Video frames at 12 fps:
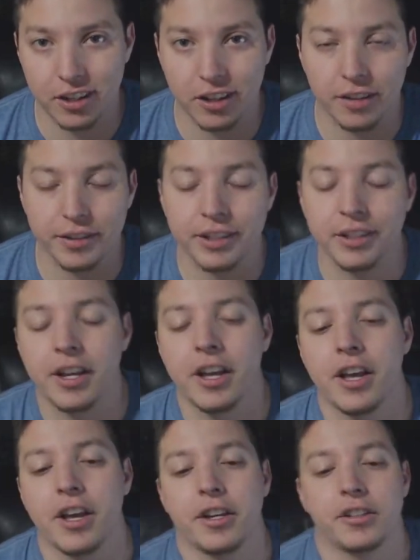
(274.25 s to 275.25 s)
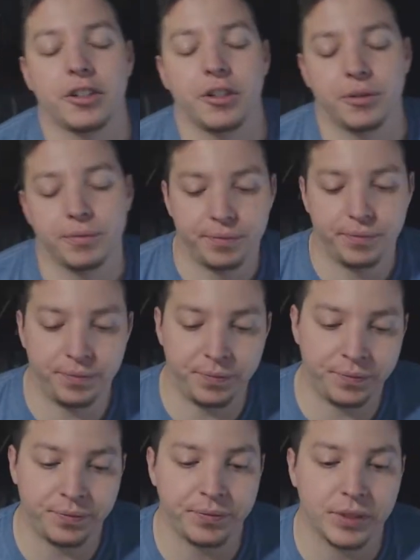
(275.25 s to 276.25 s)
Love it. So
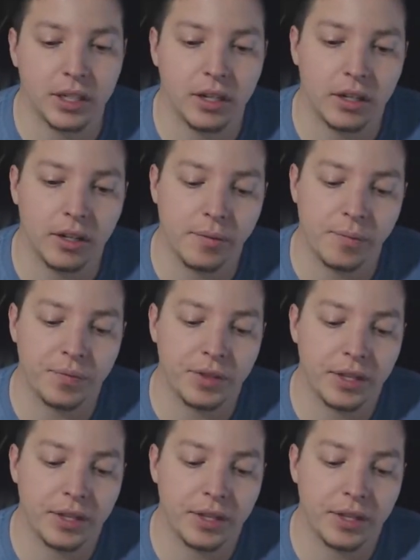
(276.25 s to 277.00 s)
um,